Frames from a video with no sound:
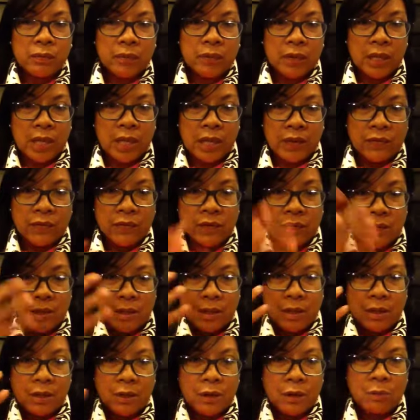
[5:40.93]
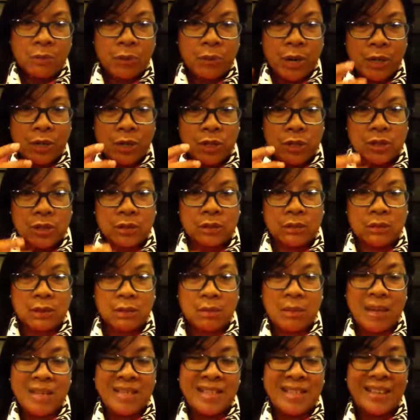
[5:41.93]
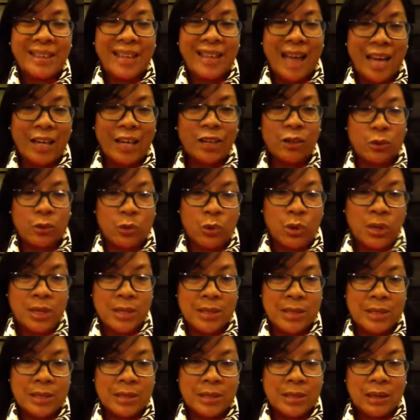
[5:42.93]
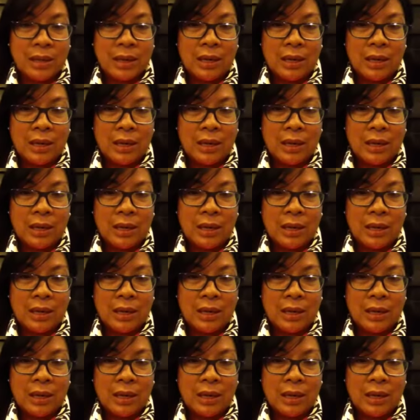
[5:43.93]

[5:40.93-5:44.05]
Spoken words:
gives the compression makes a lot of noise.